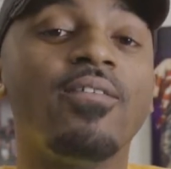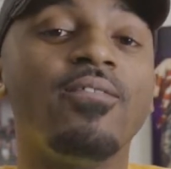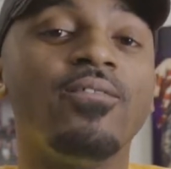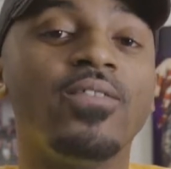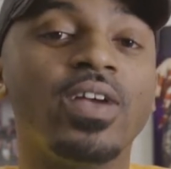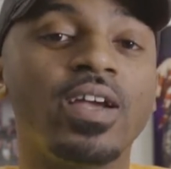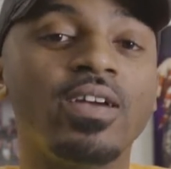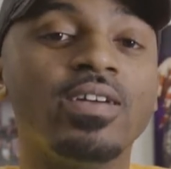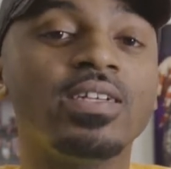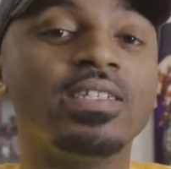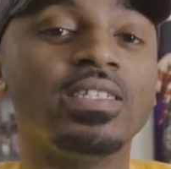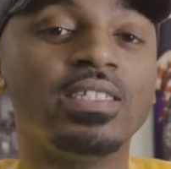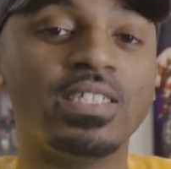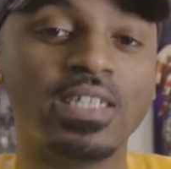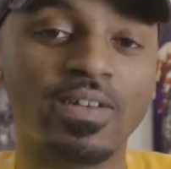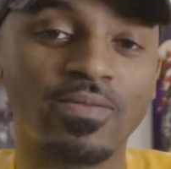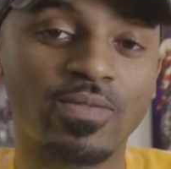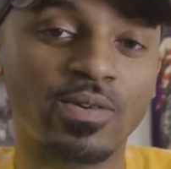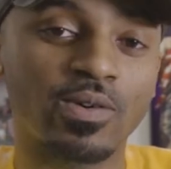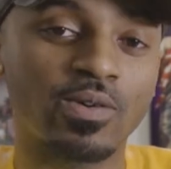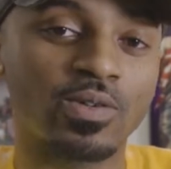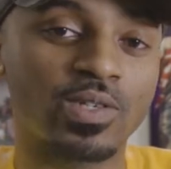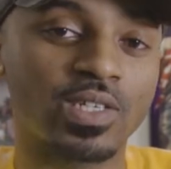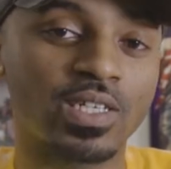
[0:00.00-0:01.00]
Very
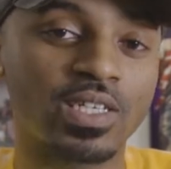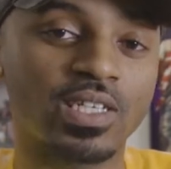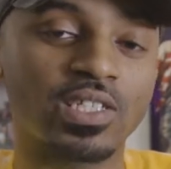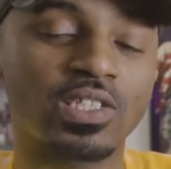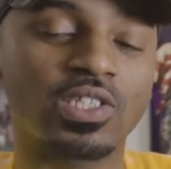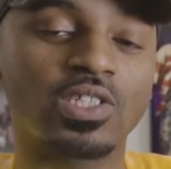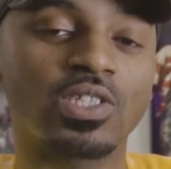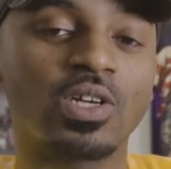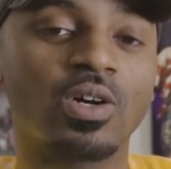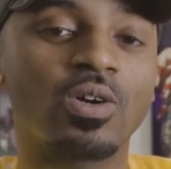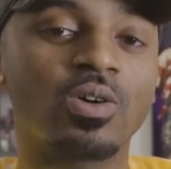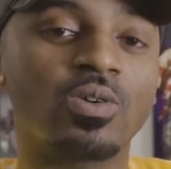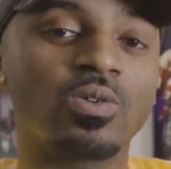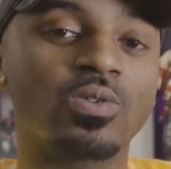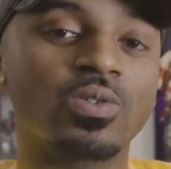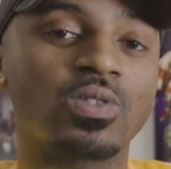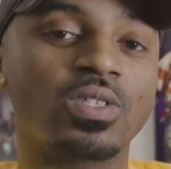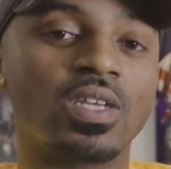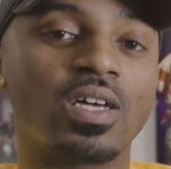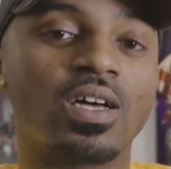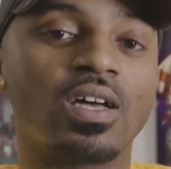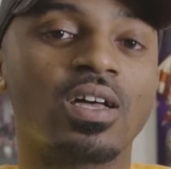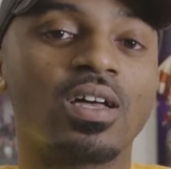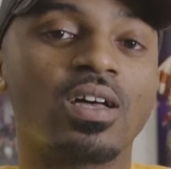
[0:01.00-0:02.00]
difficult to get
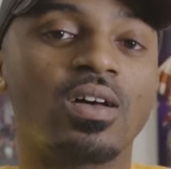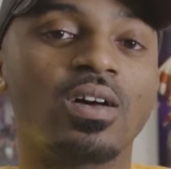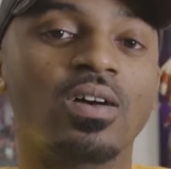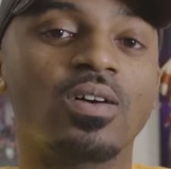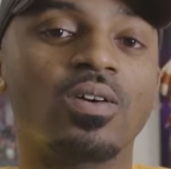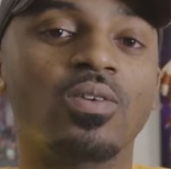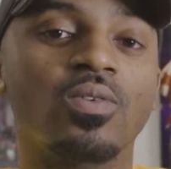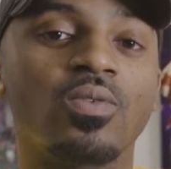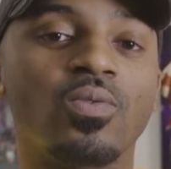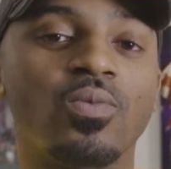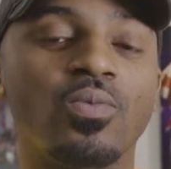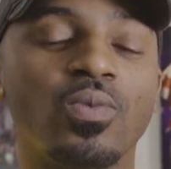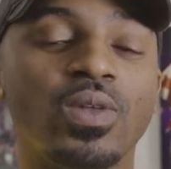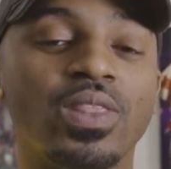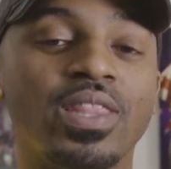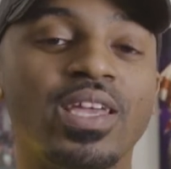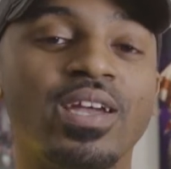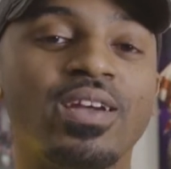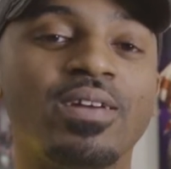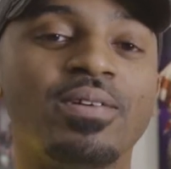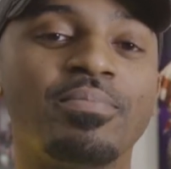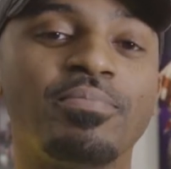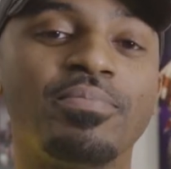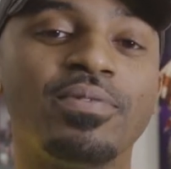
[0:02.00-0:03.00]
shows when
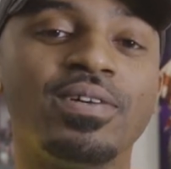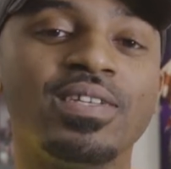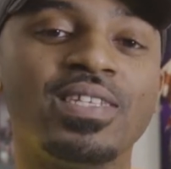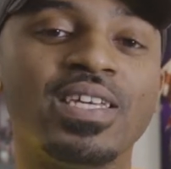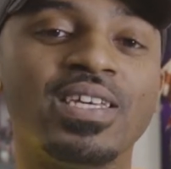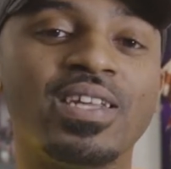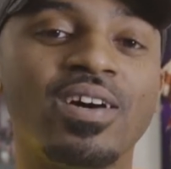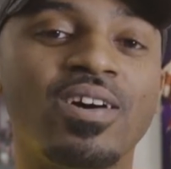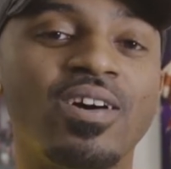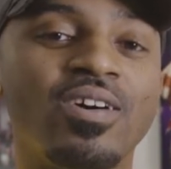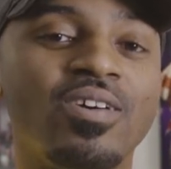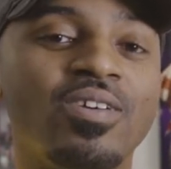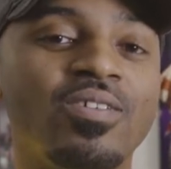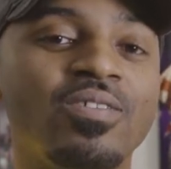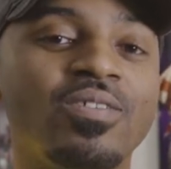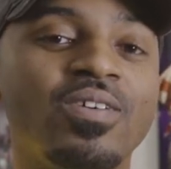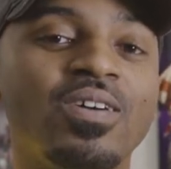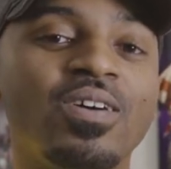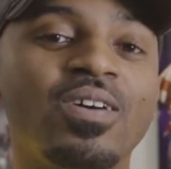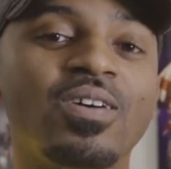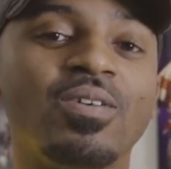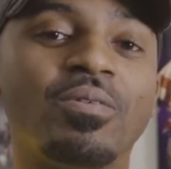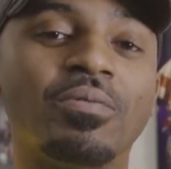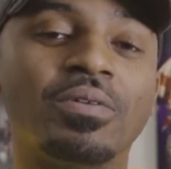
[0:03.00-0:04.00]
they're putting it on,
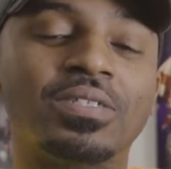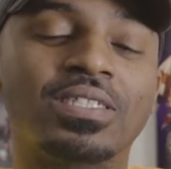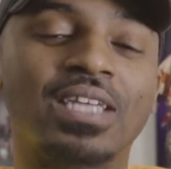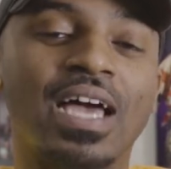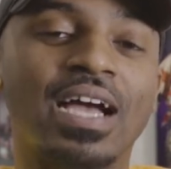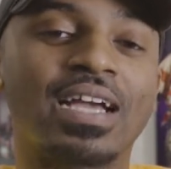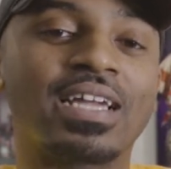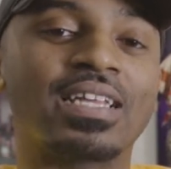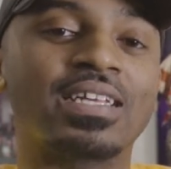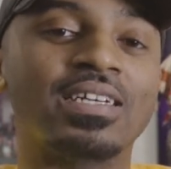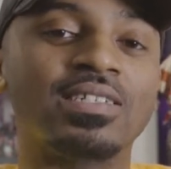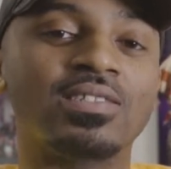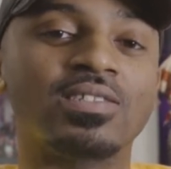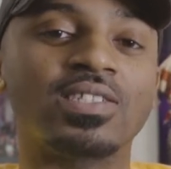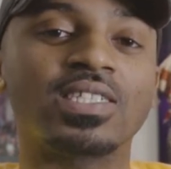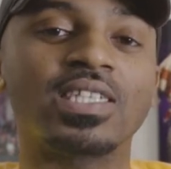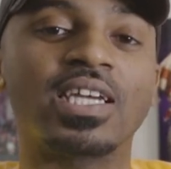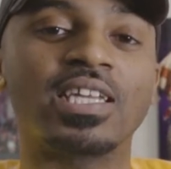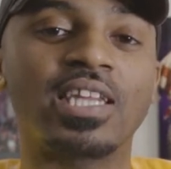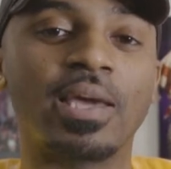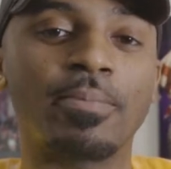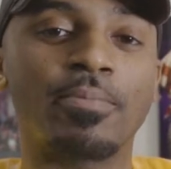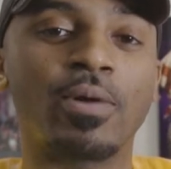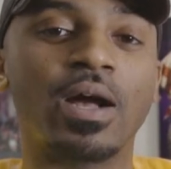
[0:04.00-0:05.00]
which I can
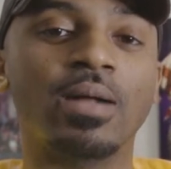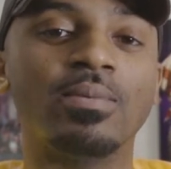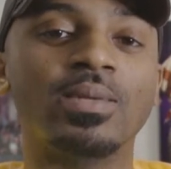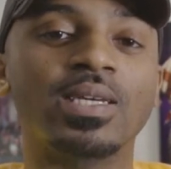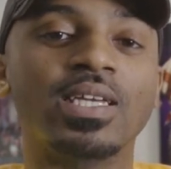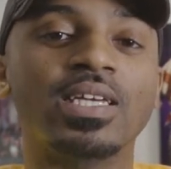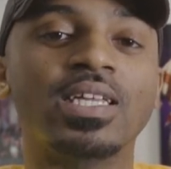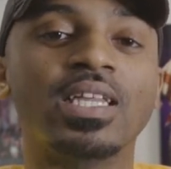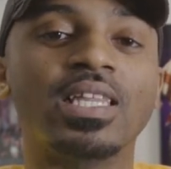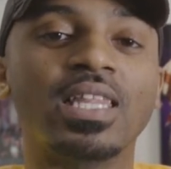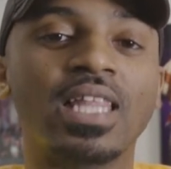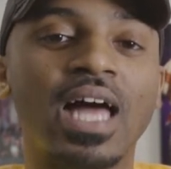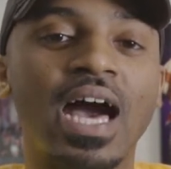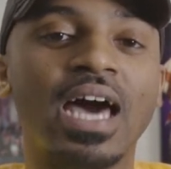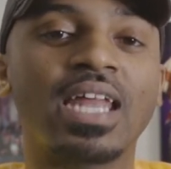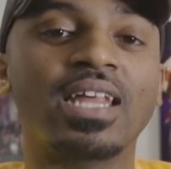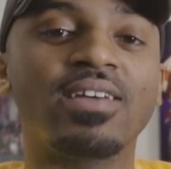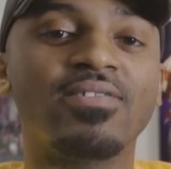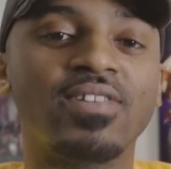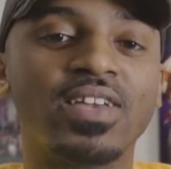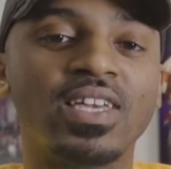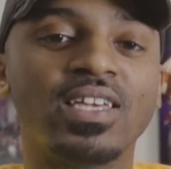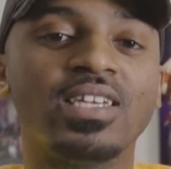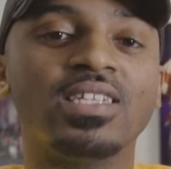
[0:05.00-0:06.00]
understand. They probably get a lot
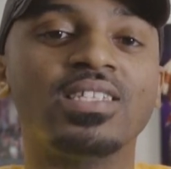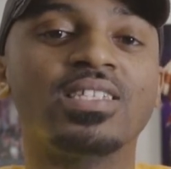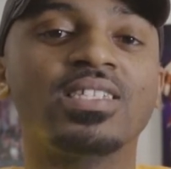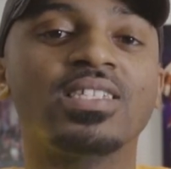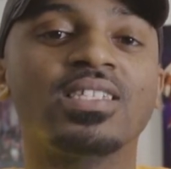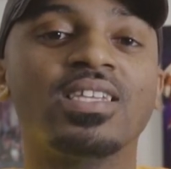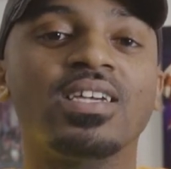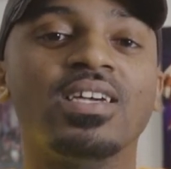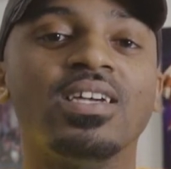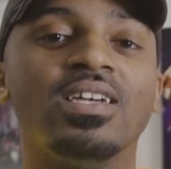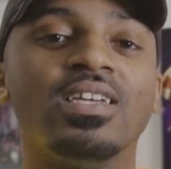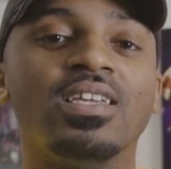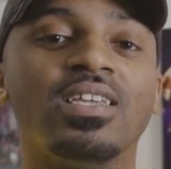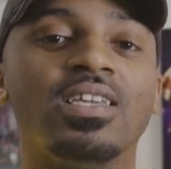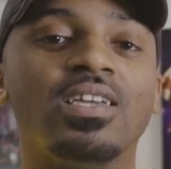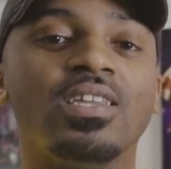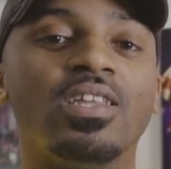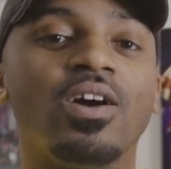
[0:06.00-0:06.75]
of hits, you